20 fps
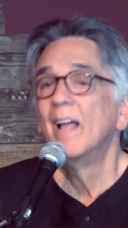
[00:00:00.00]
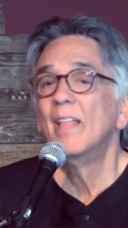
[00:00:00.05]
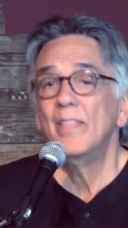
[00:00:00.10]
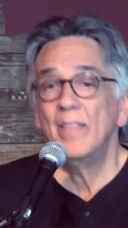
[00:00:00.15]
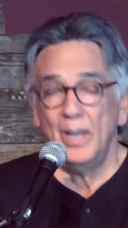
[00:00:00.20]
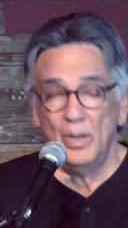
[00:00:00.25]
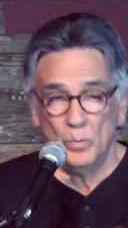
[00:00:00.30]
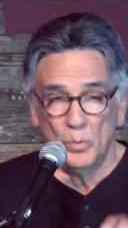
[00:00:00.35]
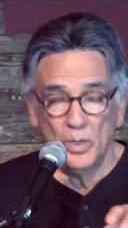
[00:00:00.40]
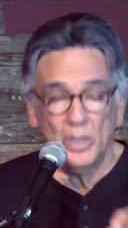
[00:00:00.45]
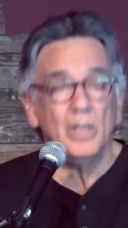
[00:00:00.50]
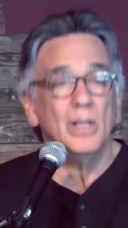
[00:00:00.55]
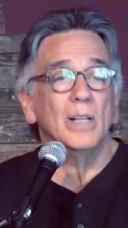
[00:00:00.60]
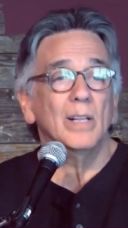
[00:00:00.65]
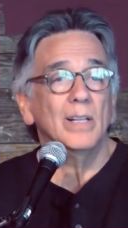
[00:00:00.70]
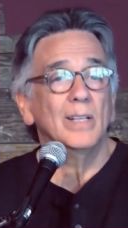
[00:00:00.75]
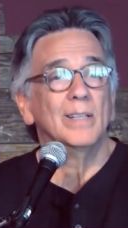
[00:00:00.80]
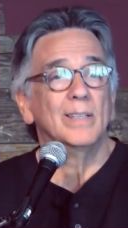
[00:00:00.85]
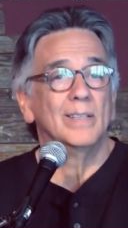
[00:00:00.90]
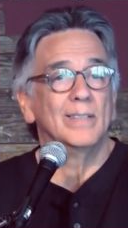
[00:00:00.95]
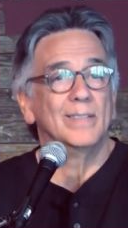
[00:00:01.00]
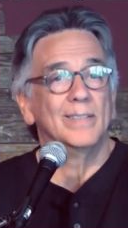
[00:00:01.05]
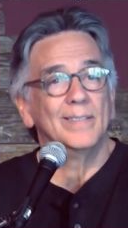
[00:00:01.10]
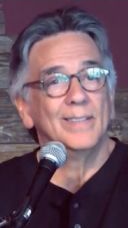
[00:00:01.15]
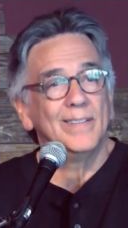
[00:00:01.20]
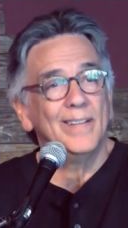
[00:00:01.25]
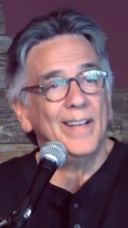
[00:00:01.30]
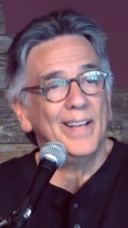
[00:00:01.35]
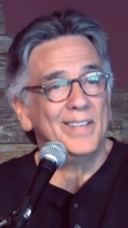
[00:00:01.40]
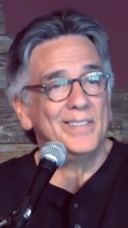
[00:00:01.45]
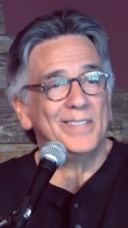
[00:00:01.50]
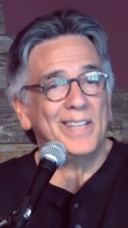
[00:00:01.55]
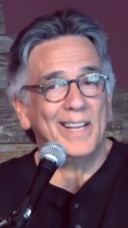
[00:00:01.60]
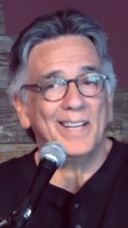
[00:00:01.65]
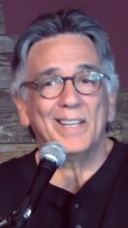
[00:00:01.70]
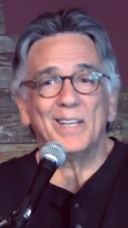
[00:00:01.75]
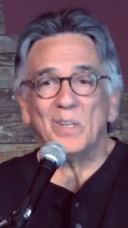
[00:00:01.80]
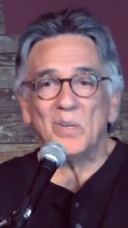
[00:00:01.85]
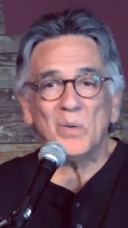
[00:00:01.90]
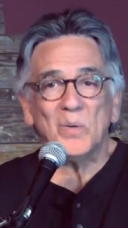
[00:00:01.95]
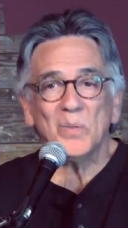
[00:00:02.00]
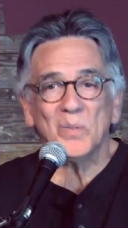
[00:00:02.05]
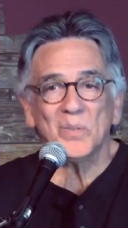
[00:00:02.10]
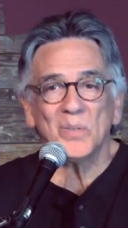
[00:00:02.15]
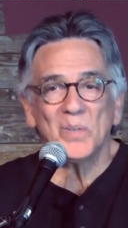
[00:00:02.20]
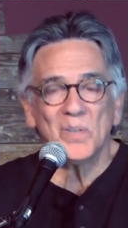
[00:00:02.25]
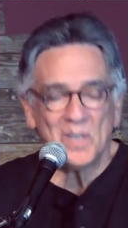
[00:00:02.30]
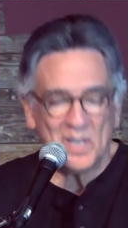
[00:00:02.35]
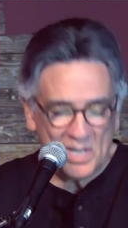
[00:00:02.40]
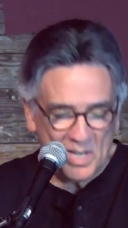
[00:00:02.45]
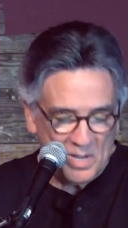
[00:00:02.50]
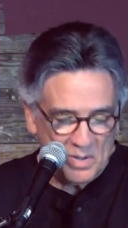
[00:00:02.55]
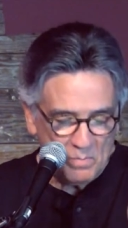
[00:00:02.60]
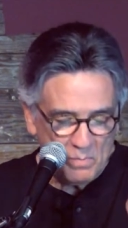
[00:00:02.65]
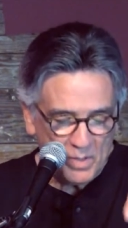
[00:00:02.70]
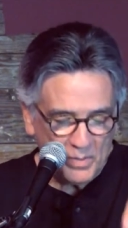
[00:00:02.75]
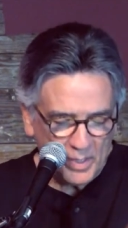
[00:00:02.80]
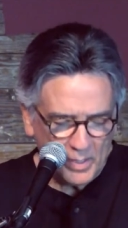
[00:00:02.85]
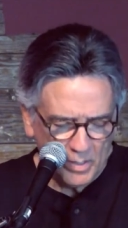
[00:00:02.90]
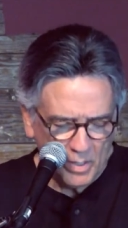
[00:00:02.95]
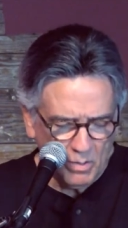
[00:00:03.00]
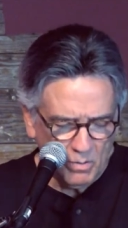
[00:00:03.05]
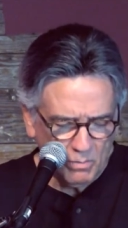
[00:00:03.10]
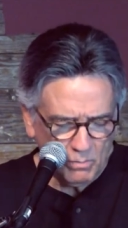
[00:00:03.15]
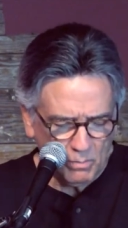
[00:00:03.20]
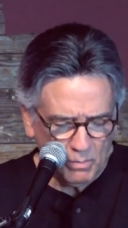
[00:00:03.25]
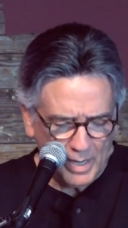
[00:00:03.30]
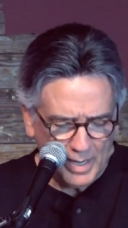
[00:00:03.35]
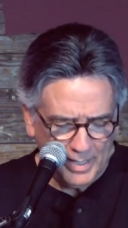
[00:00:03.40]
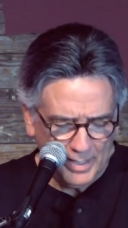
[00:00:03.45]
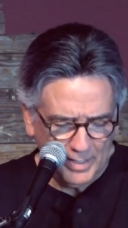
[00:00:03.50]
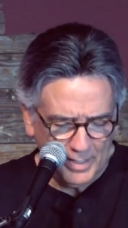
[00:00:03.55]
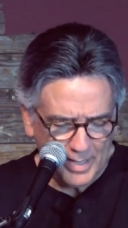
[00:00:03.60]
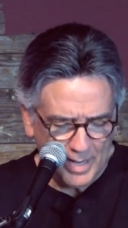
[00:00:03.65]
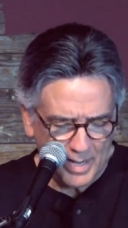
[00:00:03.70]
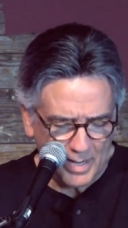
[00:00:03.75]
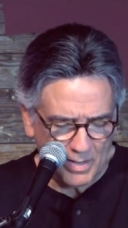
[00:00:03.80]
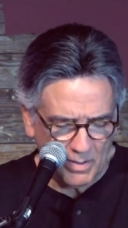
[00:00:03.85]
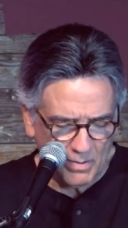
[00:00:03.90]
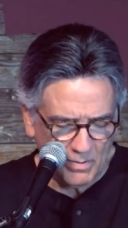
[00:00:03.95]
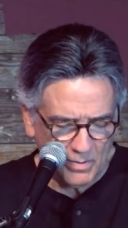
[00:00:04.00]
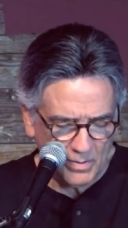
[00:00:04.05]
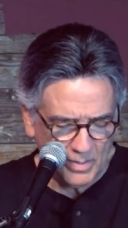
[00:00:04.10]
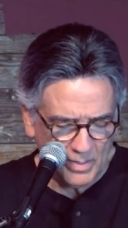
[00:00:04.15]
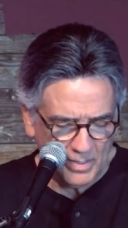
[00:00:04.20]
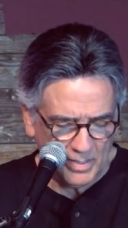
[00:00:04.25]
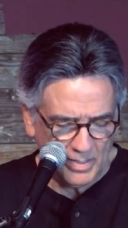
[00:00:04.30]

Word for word: They will as they get older, but they don't right now.